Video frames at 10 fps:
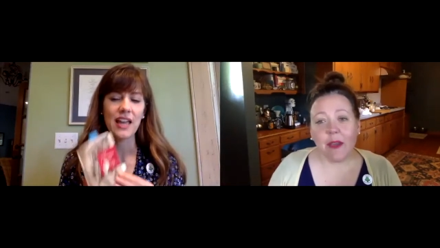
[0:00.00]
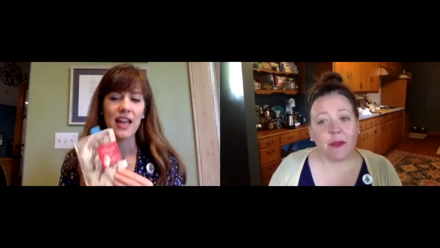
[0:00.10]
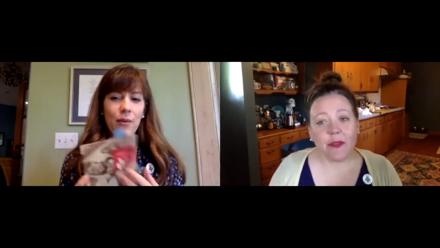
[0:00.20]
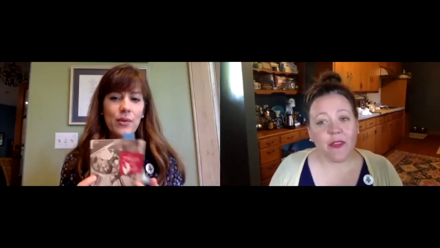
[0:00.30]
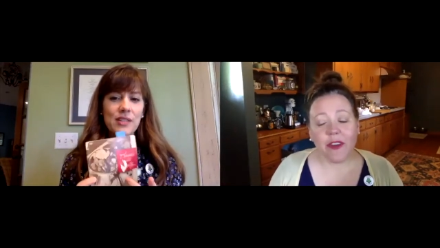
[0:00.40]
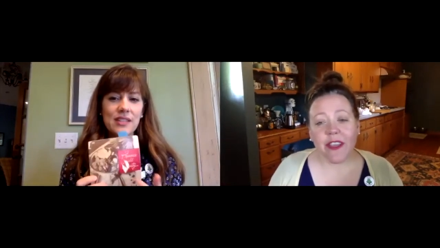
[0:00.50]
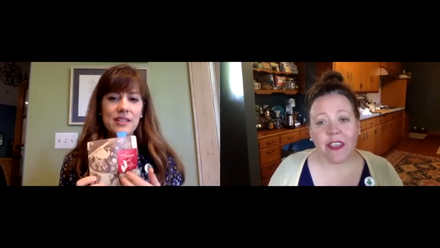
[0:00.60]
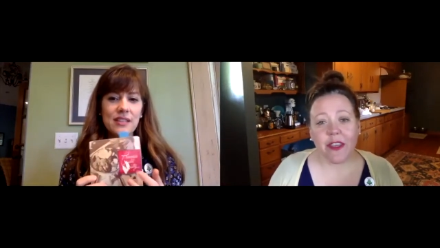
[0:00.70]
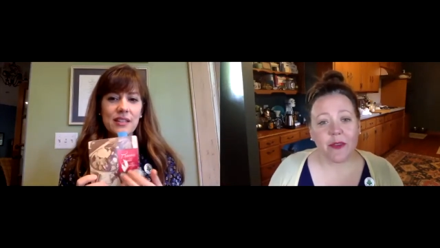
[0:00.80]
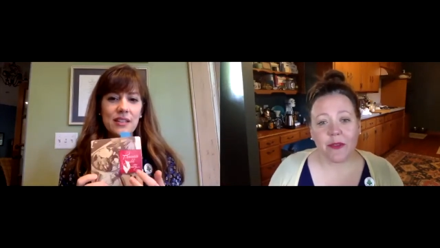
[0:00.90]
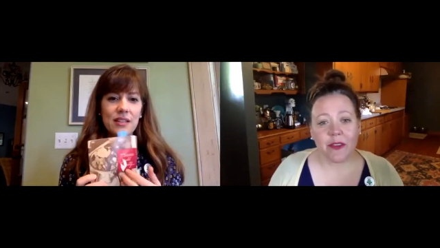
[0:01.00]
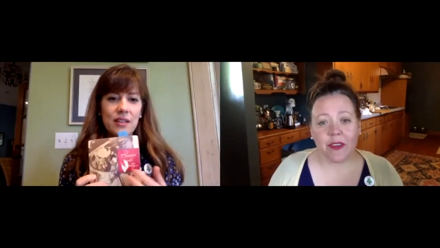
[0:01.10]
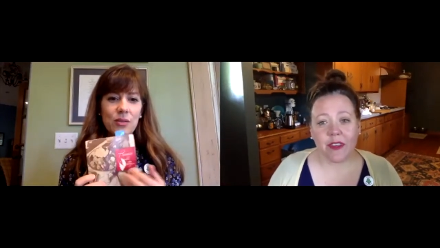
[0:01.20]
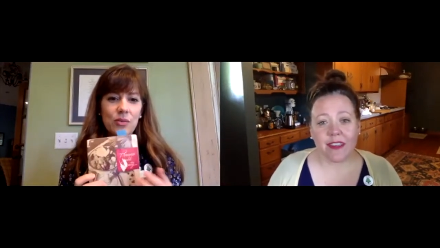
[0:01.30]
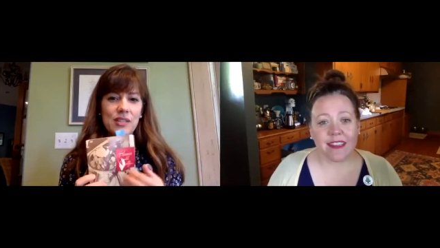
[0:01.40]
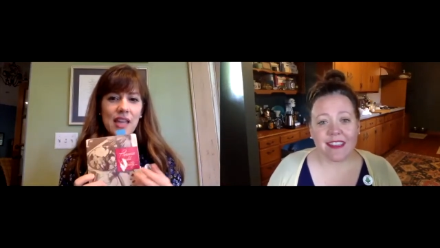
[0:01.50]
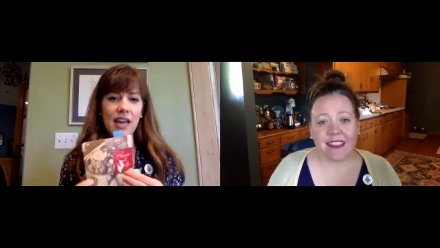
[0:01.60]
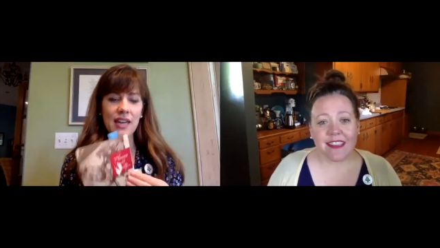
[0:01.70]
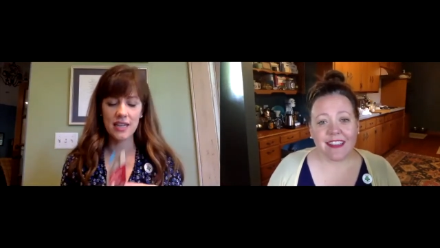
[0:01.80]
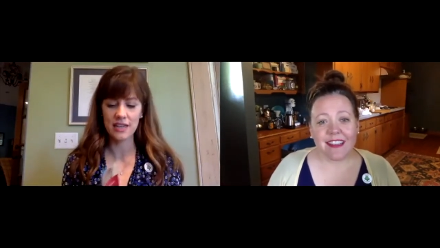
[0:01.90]
Speaker 1: It was very cute. Was
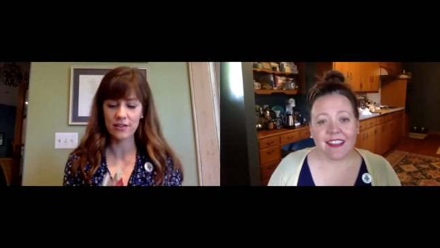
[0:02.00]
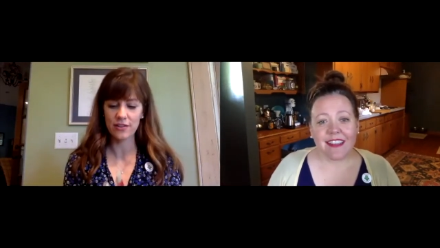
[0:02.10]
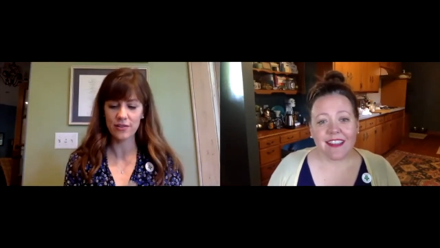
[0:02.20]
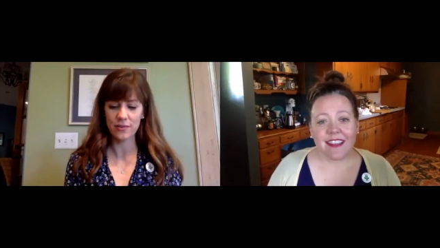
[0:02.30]
that in here?